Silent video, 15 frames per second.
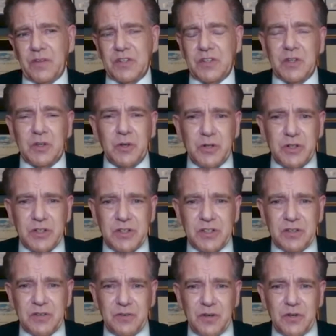solution to
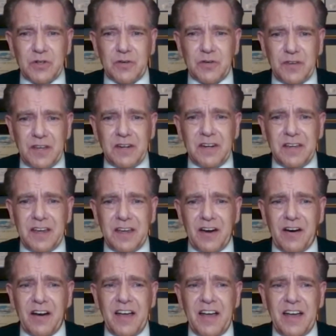the future of kidney
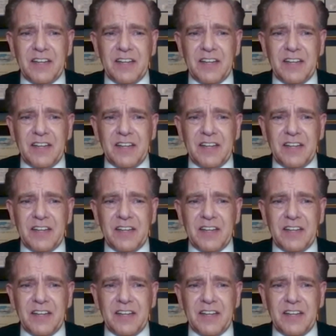care